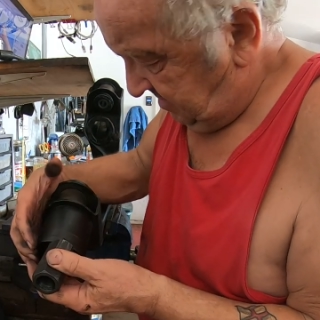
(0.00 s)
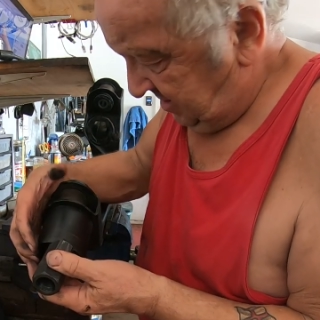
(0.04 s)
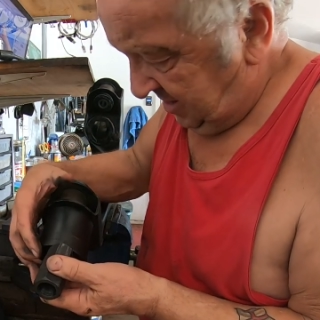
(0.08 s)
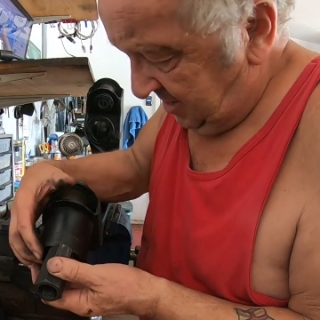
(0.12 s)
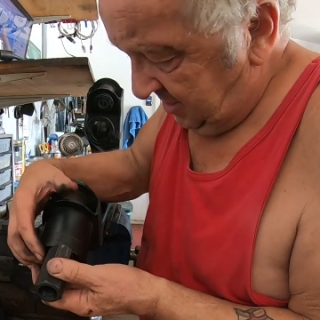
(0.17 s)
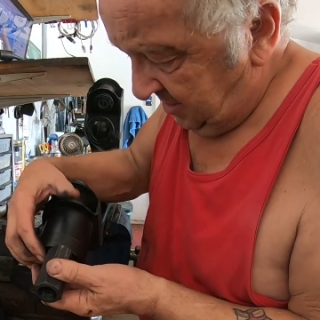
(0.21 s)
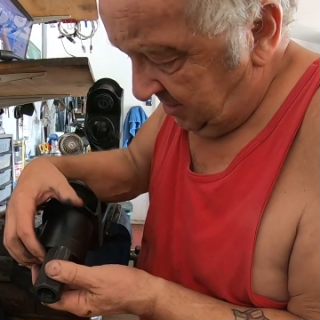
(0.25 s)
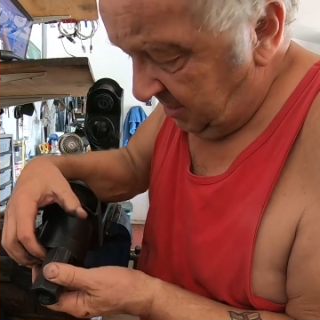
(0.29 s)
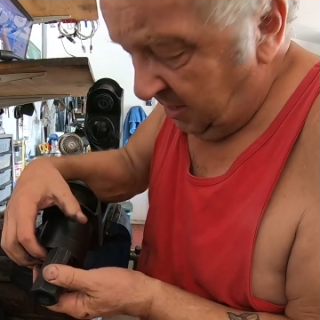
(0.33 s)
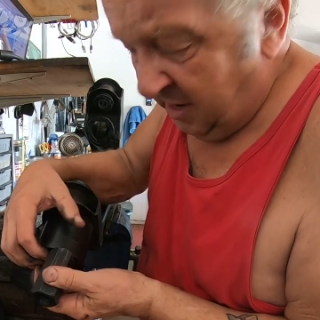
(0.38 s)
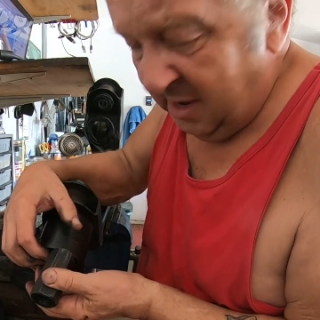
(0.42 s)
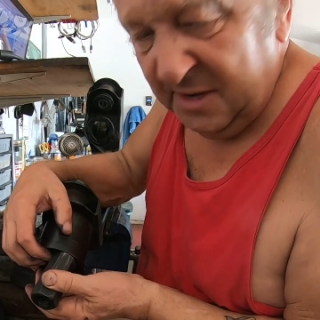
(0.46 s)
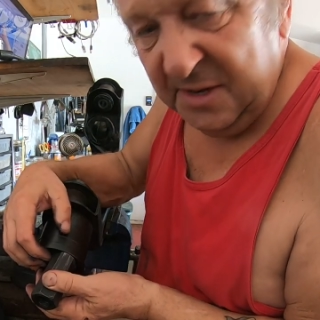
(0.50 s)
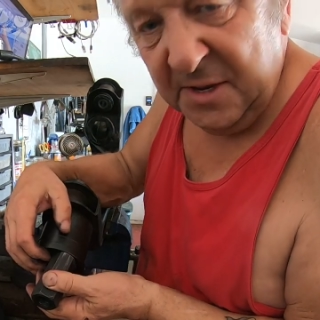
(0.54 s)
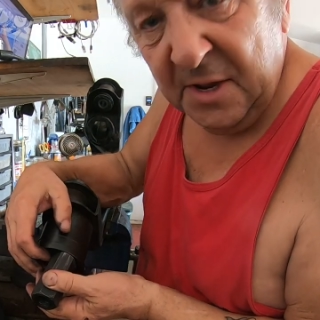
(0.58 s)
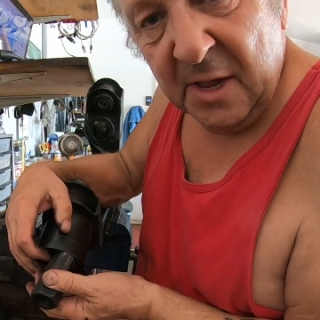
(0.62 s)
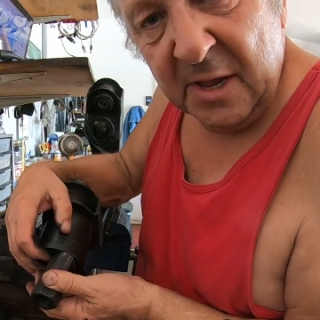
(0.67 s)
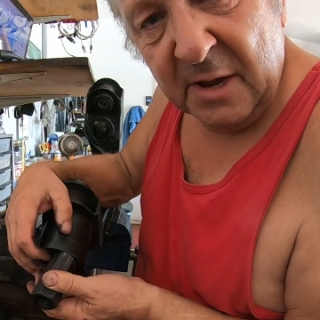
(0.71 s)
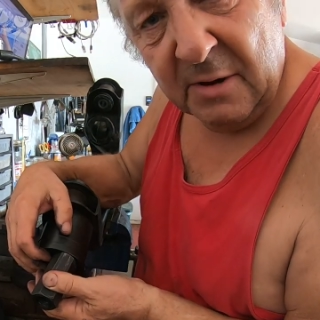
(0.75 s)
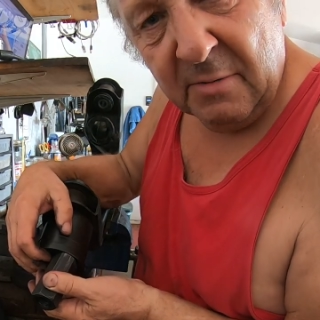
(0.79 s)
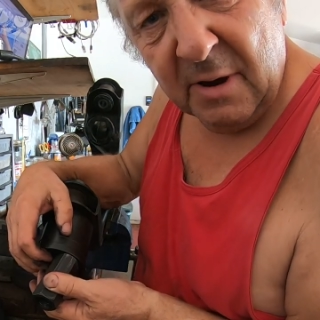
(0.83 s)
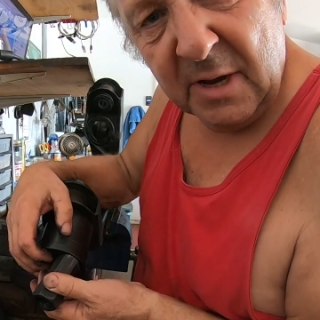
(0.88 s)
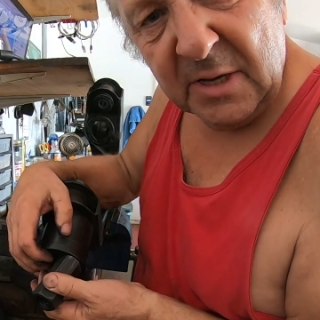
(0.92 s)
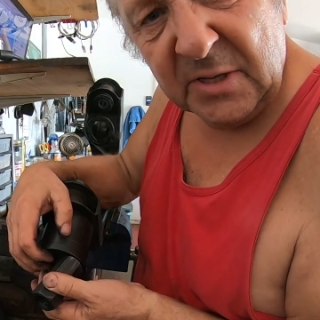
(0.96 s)
And can I
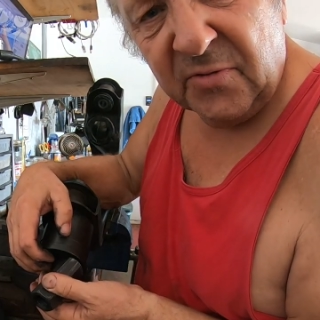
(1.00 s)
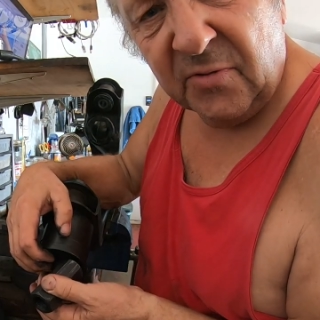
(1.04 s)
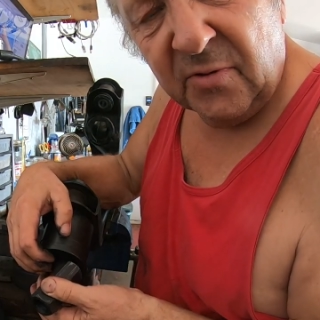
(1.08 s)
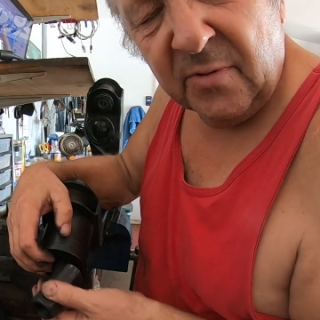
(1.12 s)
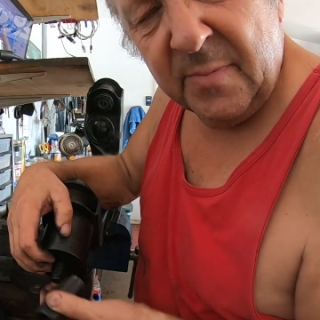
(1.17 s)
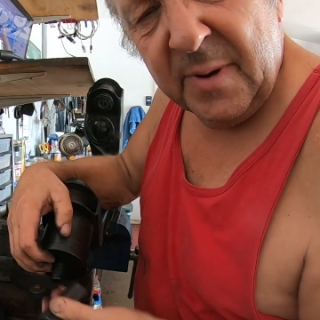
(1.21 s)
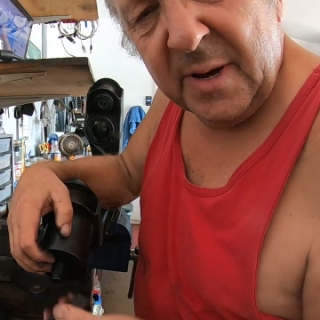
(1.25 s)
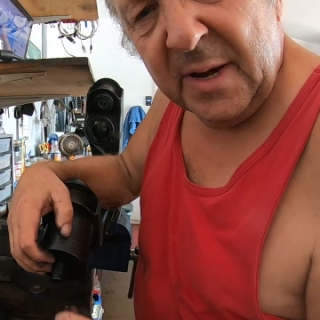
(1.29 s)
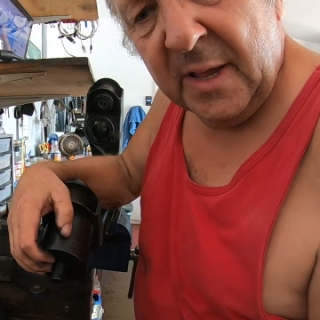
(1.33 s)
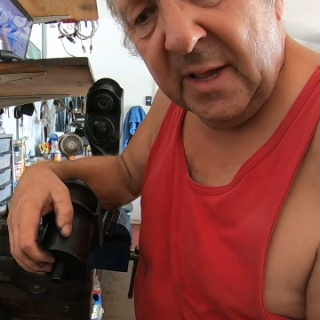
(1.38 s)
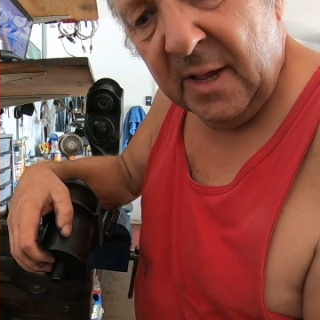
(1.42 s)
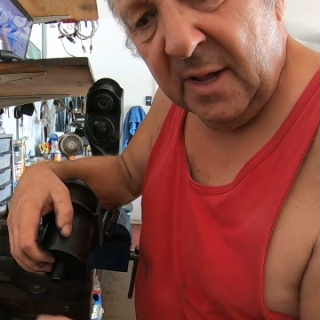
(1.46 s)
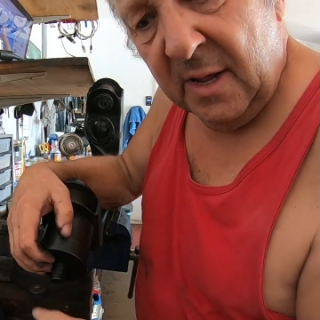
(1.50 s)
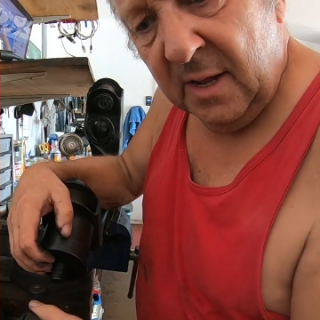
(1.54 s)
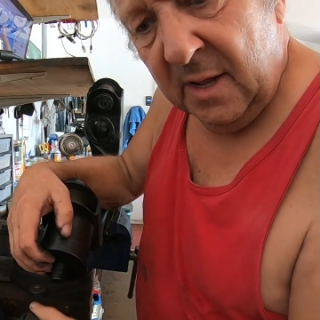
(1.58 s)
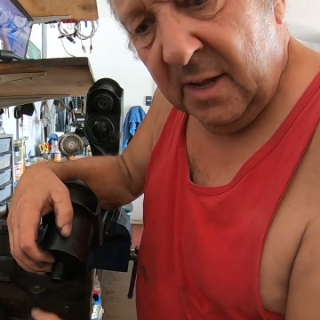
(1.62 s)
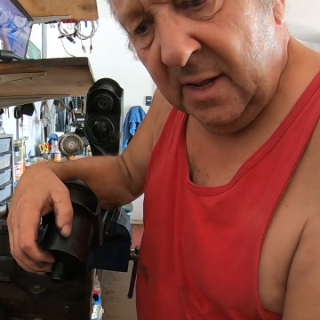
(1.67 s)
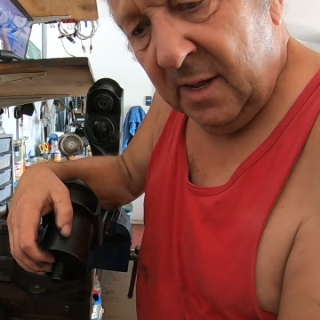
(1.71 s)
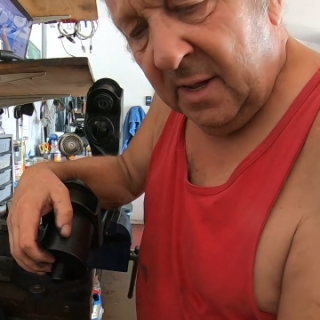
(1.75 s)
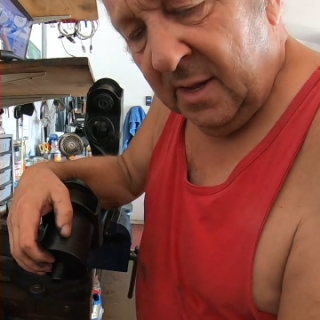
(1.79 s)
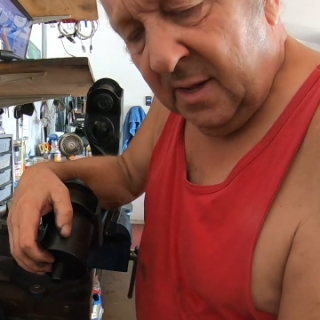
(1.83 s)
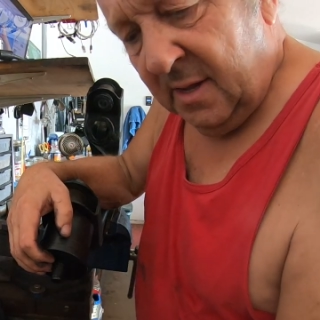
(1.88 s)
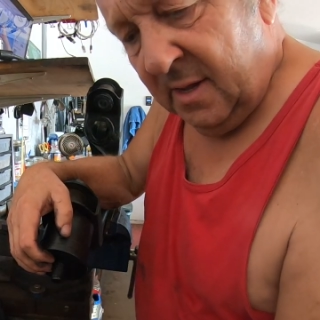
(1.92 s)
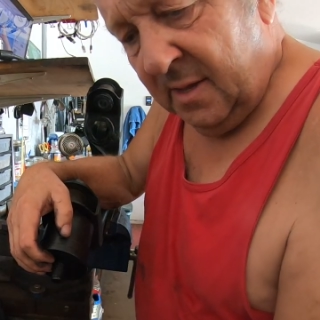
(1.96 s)
digress for a minute?
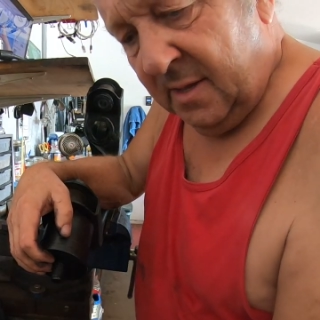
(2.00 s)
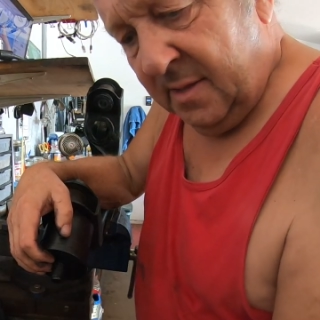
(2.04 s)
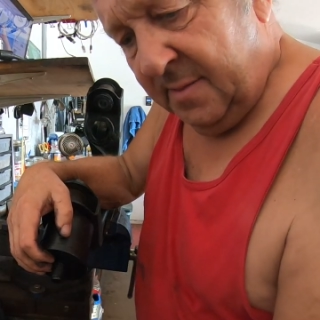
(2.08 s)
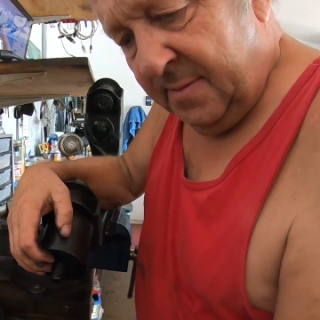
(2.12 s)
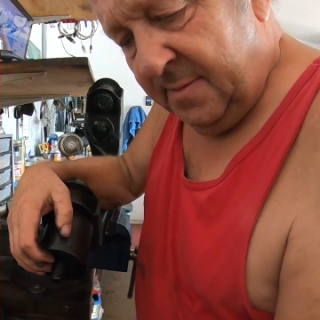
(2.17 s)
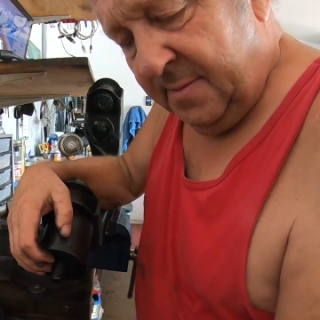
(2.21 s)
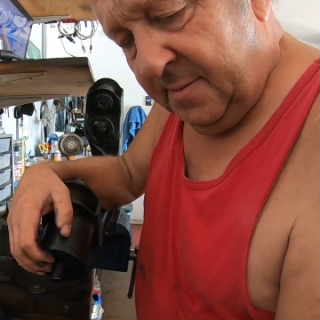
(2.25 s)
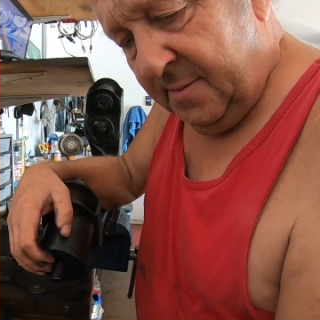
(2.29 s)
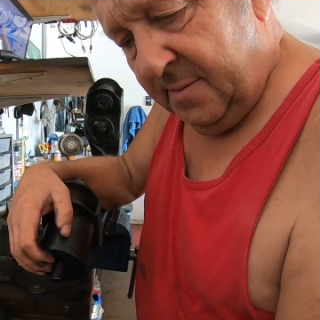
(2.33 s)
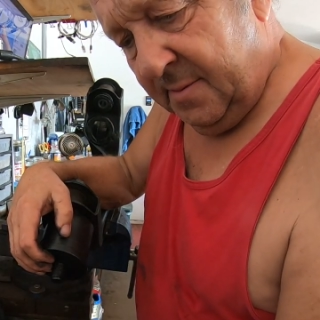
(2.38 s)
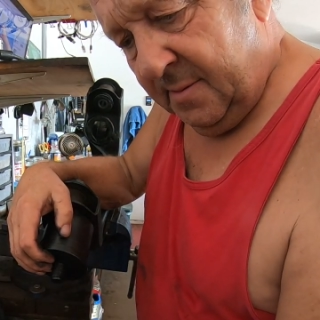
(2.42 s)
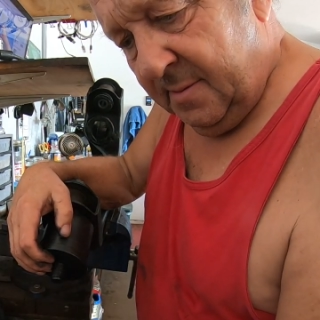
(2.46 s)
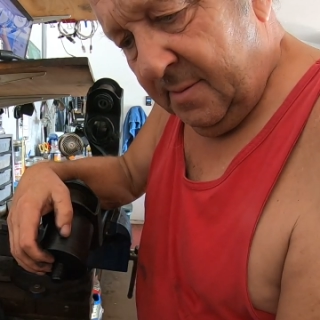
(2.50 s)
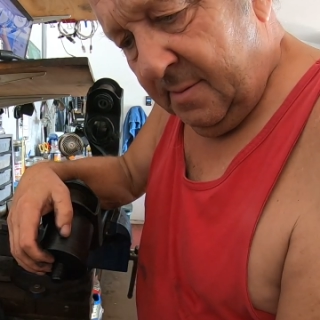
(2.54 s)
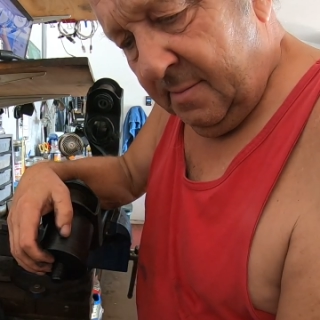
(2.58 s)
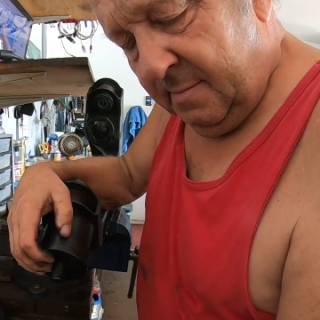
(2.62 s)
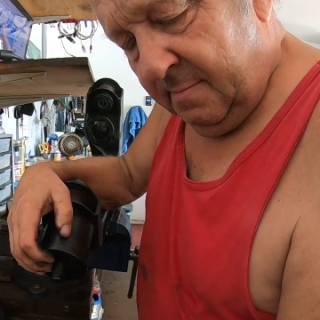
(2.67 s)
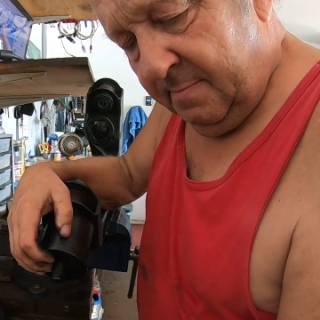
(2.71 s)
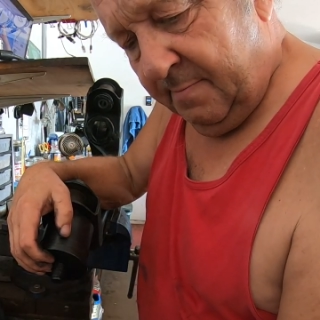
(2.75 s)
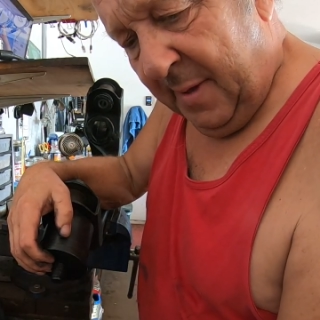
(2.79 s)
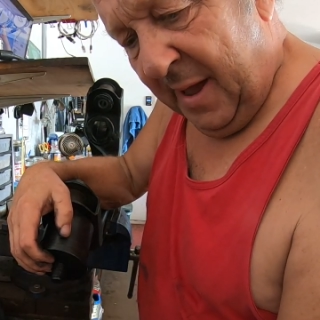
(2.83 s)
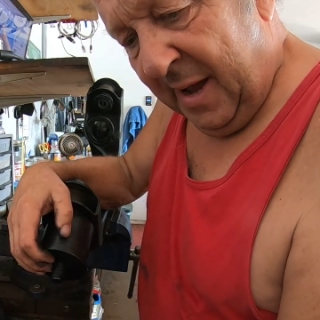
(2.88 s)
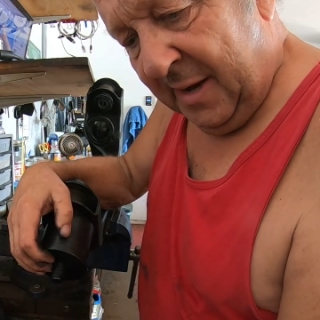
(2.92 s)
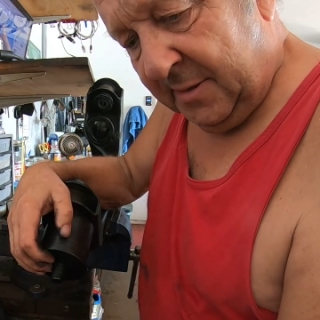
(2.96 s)

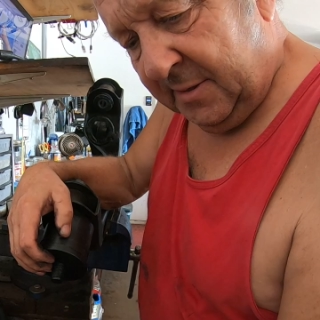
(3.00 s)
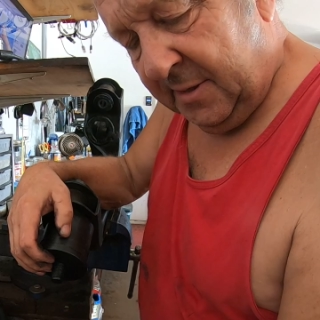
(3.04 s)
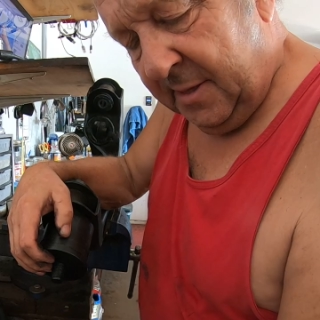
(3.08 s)
Back